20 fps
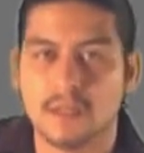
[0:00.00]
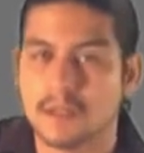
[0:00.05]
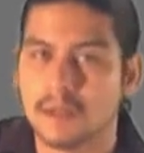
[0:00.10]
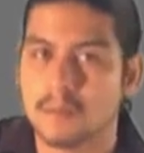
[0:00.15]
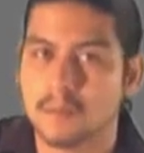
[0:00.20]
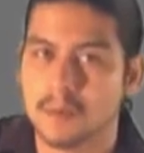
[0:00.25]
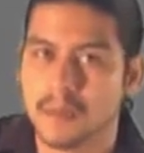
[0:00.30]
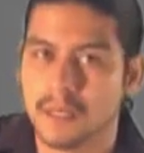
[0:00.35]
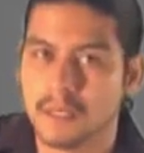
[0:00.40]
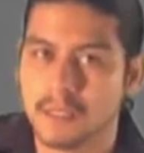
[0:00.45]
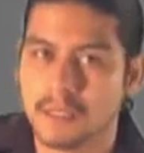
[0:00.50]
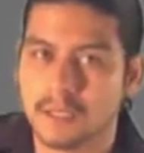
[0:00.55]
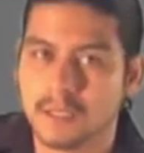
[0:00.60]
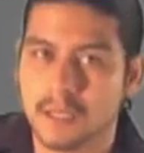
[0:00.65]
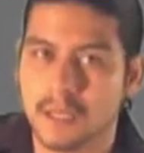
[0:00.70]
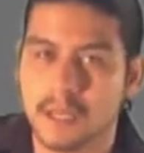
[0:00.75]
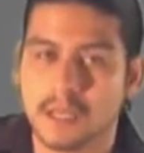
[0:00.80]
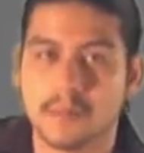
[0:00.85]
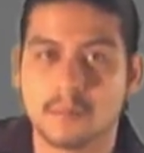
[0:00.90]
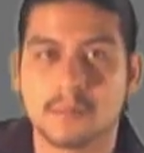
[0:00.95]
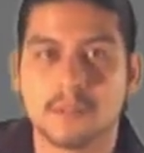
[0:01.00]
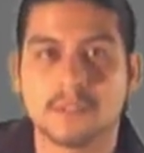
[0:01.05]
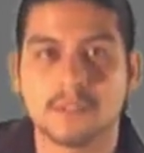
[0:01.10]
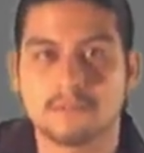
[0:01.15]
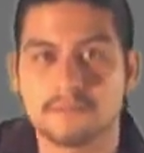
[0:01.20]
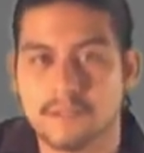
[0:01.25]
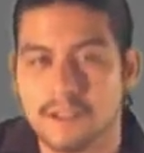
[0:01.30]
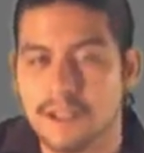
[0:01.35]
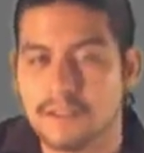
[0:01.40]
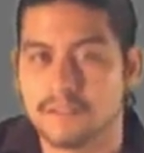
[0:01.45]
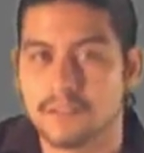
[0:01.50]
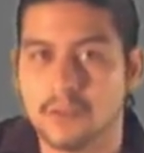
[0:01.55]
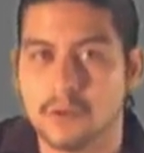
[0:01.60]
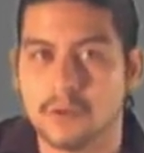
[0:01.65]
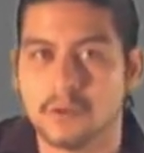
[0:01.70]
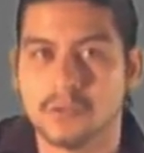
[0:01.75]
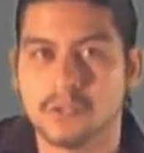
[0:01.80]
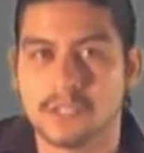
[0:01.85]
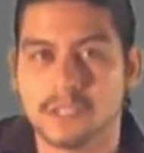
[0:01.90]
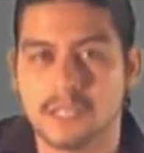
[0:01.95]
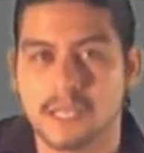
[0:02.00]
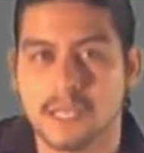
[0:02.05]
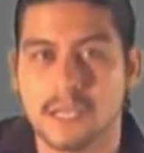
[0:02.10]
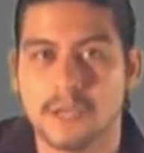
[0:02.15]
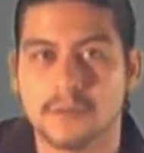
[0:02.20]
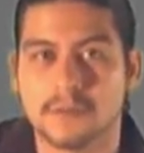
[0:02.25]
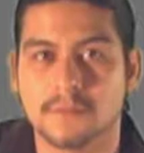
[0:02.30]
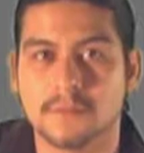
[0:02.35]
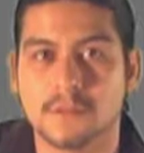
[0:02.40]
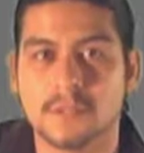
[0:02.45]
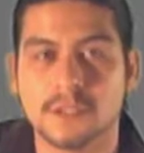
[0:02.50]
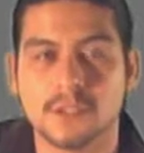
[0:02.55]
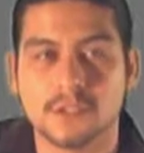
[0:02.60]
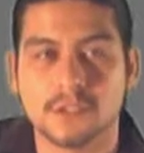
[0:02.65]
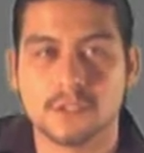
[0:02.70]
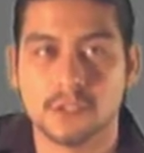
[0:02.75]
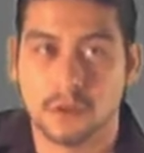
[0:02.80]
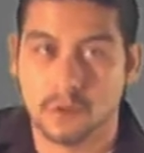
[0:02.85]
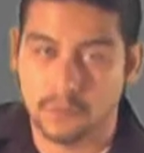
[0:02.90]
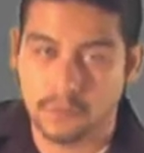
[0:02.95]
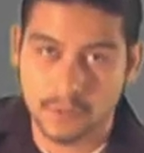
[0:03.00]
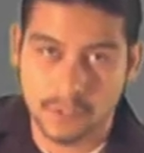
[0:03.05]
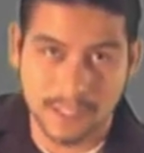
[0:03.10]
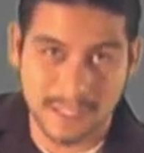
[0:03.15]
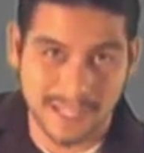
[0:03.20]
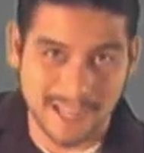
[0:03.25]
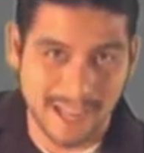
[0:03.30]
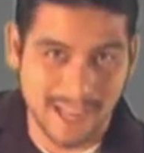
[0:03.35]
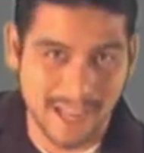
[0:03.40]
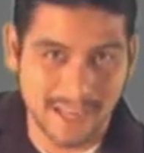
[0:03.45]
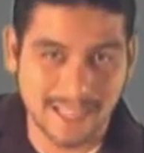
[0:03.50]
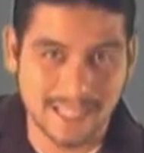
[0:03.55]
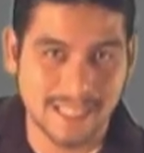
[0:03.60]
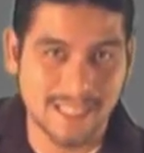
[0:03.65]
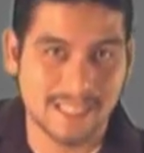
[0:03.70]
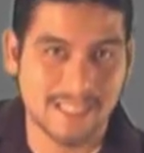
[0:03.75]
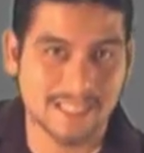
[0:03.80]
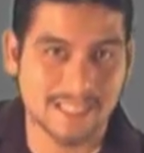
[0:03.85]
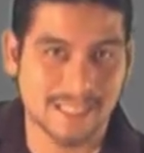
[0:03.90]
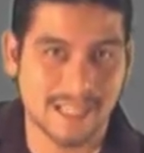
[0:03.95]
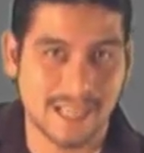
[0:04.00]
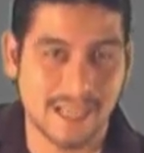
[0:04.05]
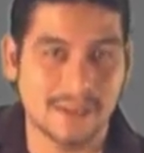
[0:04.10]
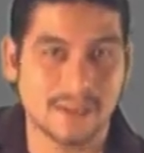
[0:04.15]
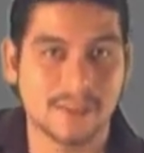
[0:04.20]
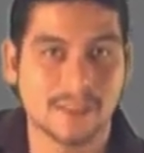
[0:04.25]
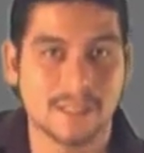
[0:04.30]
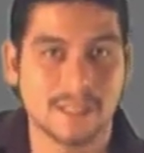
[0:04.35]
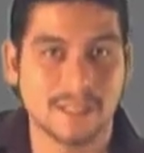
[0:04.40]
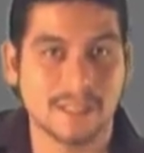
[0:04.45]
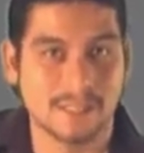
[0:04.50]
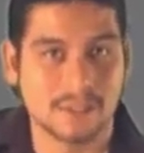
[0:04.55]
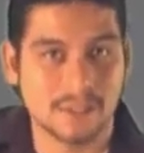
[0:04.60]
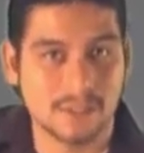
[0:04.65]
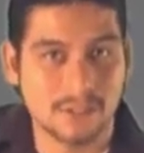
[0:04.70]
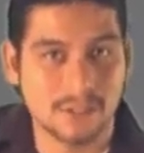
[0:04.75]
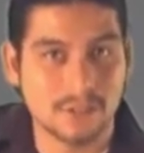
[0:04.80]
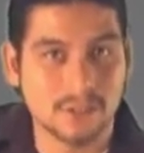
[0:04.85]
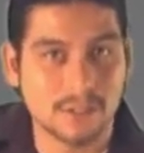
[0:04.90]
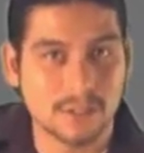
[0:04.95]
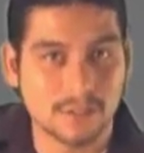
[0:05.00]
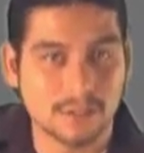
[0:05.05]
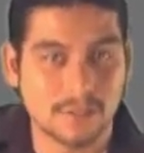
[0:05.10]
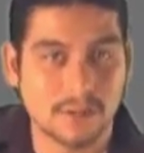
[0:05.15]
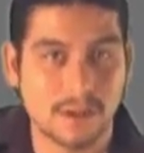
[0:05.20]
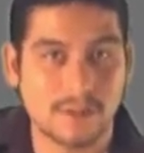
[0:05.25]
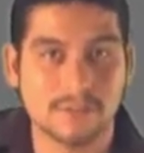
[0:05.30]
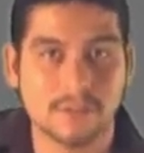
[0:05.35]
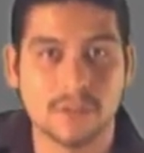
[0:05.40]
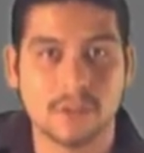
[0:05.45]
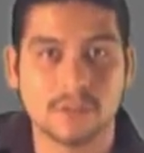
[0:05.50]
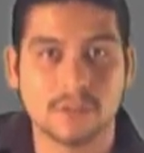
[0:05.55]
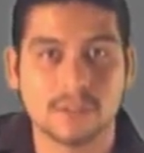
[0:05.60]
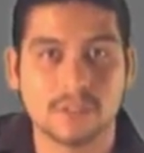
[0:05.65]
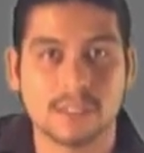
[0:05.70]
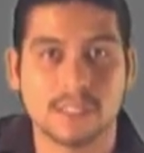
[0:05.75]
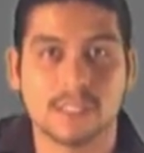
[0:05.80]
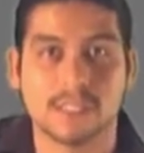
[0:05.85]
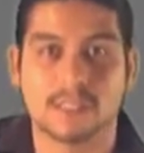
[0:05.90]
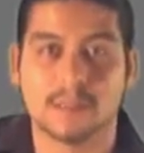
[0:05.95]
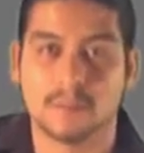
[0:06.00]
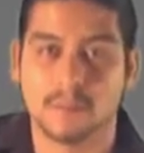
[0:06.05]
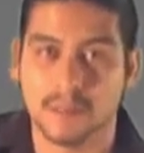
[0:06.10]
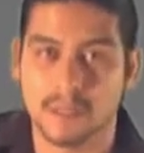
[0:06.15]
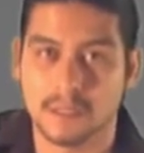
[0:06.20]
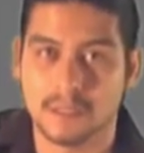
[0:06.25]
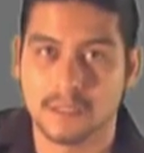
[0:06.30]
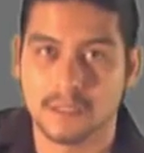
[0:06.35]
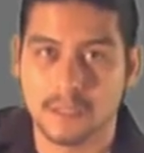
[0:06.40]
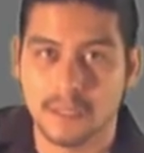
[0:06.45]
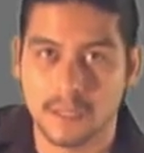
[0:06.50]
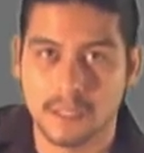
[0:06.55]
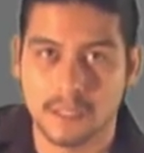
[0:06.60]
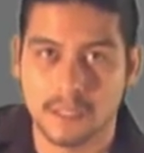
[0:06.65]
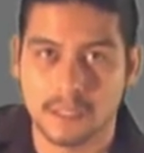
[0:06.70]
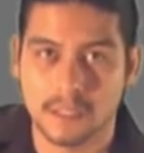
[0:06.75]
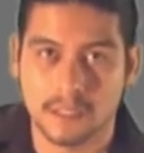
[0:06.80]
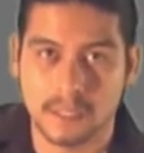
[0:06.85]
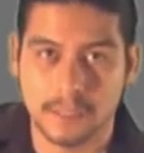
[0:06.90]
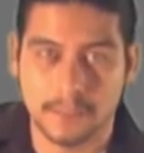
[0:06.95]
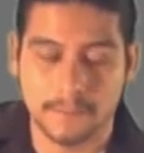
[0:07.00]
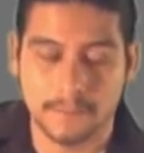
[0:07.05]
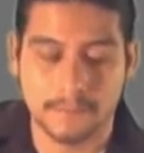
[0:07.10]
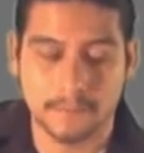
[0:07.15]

Pentatonic means 5-note scale. So really, any scale that is using 5 notes is a pentatonic scale.